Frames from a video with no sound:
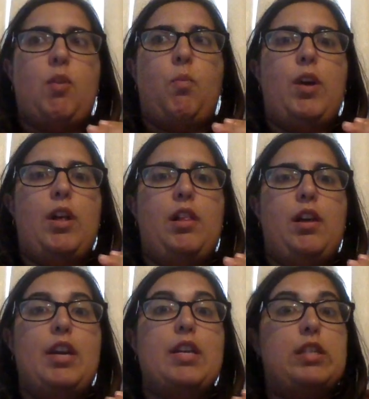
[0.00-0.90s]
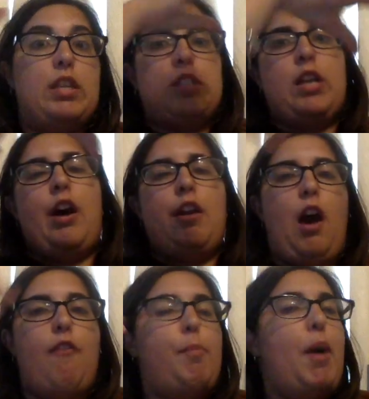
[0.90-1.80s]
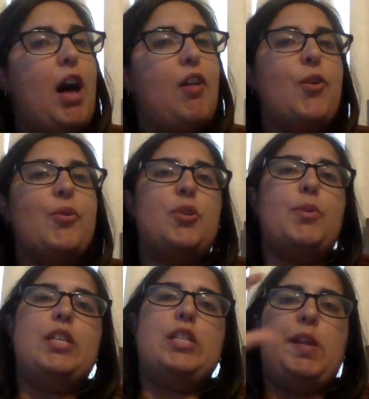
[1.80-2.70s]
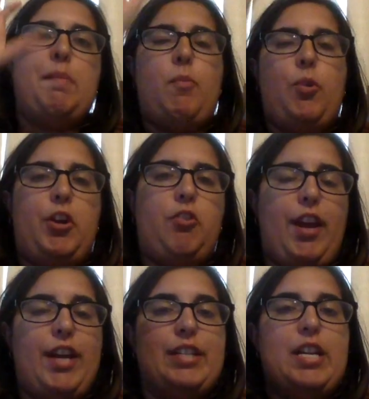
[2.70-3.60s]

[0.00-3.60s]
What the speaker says: And Will is the son of Apollo, so he's a little bit more ingrained.